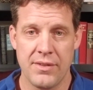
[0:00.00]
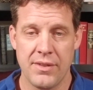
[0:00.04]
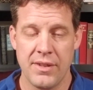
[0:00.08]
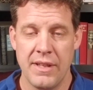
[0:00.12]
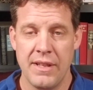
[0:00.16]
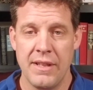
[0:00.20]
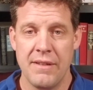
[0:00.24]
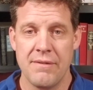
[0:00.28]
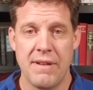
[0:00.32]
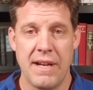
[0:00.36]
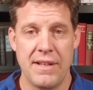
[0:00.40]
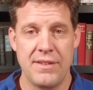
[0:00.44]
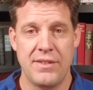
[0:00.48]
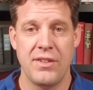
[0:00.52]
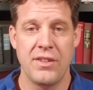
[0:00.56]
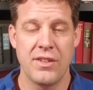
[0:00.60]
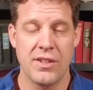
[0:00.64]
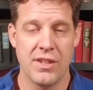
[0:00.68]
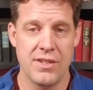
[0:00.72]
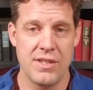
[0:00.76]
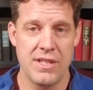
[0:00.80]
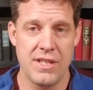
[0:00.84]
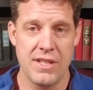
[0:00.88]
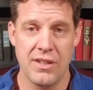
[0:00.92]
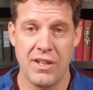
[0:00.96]
If I see a
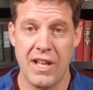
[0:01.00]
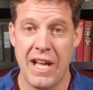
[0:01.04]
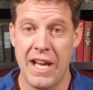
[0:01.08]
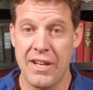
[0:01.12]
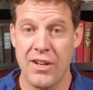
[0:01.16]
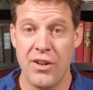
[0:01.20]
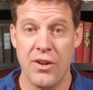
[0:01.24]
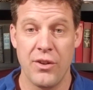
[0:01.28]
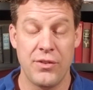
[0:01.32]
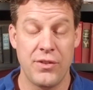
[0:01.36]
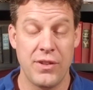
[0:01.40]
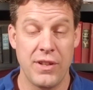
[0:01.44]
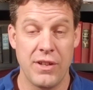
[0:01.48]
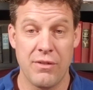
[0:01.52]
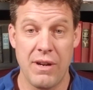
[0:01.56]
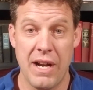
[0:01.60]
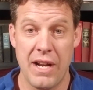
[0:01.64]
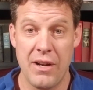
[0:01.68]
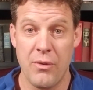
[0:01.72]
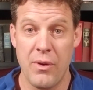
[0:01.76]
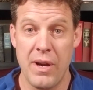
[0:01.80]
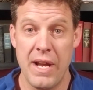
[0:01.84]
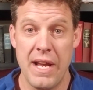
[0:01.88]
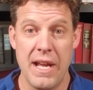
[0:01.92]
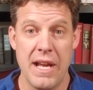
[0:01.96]
good deal, I go see it right
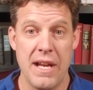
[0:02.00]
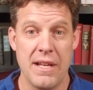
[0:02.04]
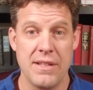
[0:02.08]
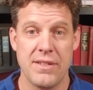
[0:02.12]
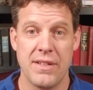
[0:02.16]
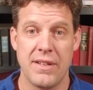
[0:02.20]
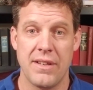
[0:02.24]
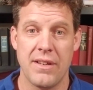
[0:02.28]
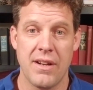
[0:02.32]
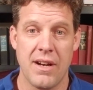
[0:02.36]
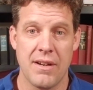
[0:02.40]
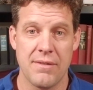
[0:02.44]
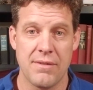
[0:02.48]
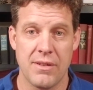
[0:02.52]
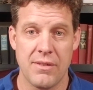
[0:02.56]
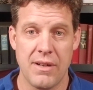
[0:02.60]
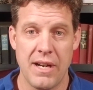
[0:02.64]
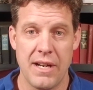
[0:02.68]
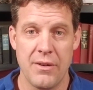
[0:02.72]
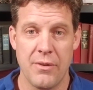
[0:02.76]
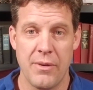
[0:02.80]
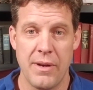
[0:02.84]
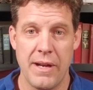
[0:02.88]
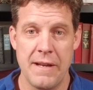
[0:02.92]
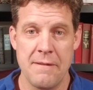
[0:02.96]
away. I send an offer right
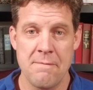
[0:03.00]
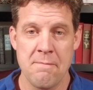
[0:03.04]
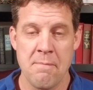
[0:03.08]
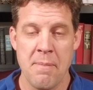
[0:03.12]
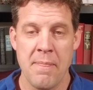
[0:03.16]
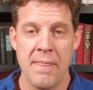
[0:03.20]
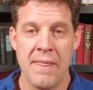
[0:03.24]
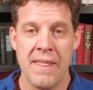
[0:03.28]
away.